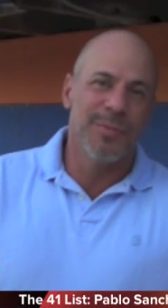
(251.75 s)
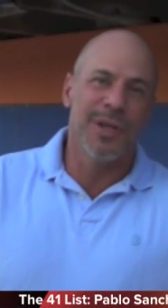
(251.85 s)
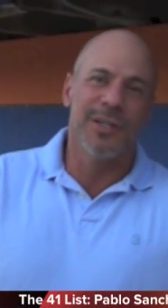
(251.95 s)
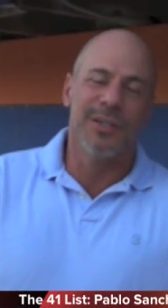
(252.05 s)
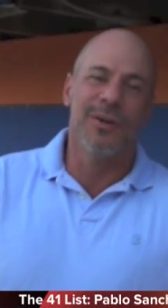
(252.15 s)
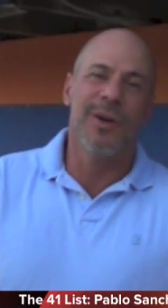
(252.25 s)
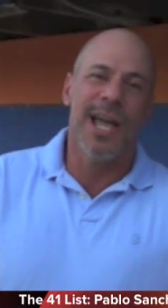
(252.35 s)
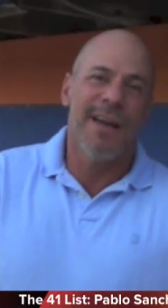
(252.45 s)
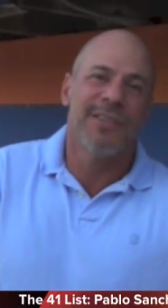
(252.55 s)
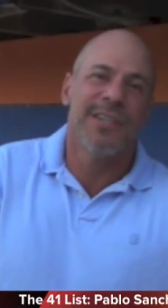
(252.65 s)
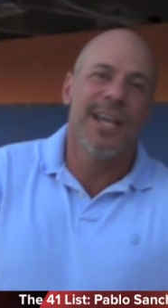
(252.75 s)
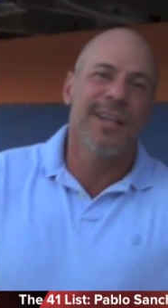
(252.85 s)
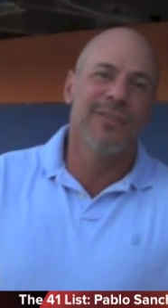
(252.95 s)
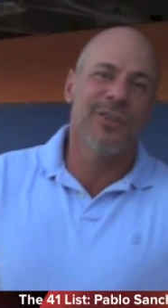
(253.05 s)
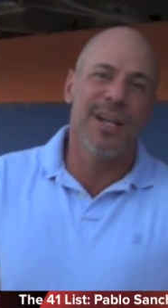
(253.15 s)
but I have
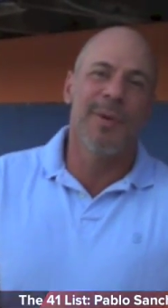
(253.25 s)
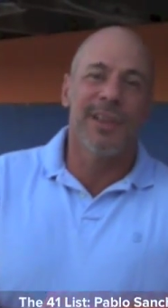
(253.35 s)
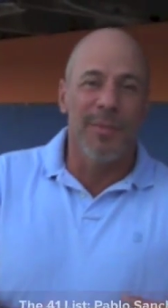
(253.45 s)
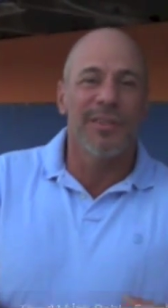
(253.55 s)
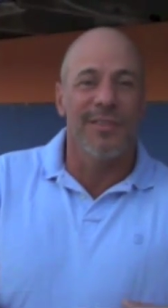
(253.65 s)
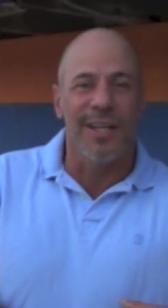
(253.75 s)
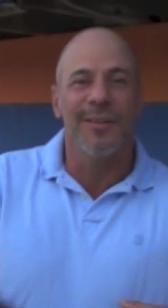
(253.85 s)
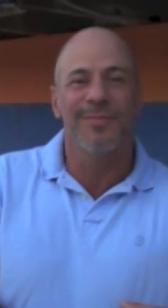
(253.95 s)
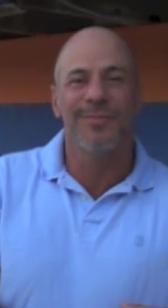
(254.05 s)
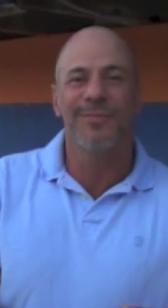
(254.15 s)
today, and trying to make the best of that.